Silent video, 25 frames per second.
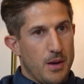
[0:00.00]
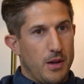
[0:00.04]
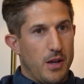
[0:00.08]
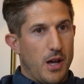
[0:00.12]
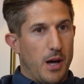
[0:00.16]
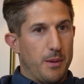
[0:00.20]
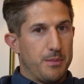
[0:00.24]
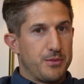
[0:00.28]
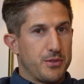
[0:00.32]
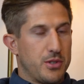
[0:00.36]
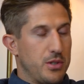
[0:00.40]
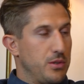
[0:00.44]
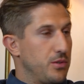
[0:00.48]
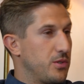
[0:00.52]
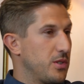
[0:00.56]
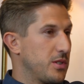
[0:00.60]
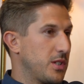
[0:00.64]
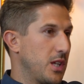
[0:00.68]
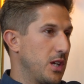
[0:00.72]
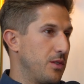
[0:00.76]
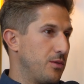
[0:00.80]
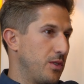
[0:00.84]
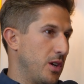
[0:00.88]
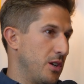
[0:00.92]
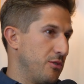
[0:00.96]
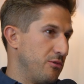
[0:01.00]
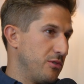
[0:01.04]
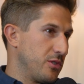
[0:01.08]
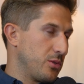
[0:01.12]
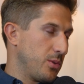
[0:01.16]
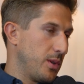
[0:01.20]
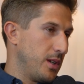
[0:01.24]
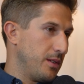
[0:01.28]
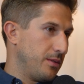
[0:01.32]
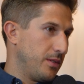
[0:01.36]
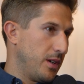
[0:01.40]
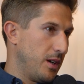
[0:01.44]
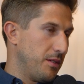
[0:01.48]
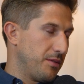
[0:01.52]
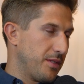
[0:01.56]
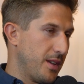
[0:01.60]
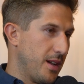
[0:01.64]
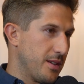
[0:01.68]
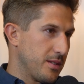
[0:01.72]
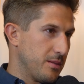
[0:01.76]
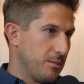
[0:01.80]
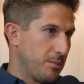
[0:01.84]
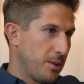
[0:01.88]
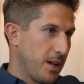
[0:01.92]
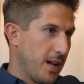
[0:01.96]
up to just over
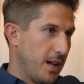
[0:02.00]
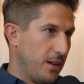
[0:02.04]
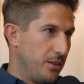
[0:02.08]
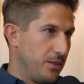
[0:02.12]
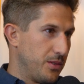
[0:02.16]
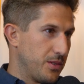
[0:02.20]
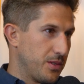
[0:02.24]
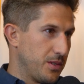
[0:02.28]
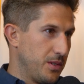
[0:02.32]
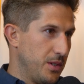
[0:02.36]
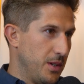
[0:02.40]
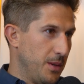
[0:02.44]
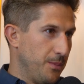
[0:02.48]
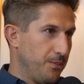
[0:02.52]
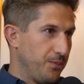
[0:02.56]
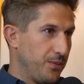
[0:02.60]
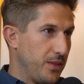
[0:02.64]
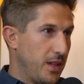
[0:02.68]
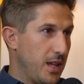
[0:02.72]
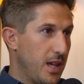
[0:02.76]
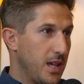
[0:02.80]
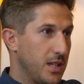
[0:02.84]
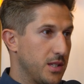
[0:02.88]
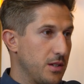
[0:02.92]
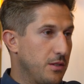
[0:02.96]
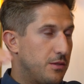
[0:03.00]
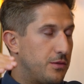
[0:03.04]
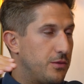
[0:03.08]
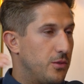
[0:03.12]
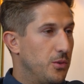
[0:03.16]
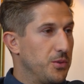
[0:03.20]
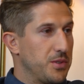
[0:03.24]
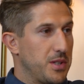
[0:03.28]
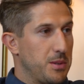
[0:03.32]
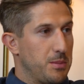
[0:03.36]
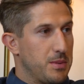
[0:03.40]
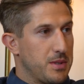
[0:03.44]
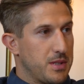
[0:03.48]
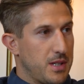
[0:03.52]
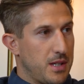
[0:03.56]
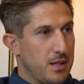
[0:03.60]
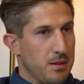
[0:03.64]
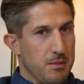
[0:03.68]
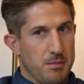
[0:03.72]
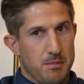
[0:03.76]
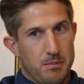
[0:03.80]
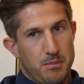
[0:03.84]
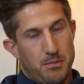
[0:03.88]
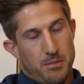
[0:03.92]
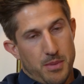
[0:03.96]
£125,000 is at 40%.
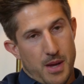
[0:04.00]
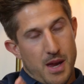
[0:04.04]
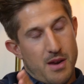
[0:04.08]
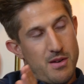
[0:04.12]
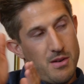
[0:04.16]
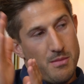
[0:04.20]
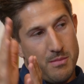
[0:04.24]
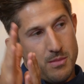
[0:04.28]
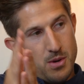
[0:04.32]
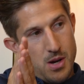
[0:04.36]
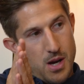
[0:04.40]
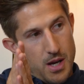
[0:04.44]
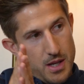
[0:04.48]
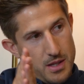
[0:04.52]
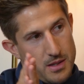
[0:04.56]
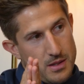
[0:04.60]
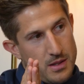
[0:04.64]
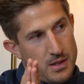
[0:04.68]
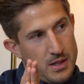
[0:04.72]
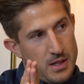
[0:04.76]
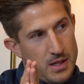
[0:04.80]
Bear in mind,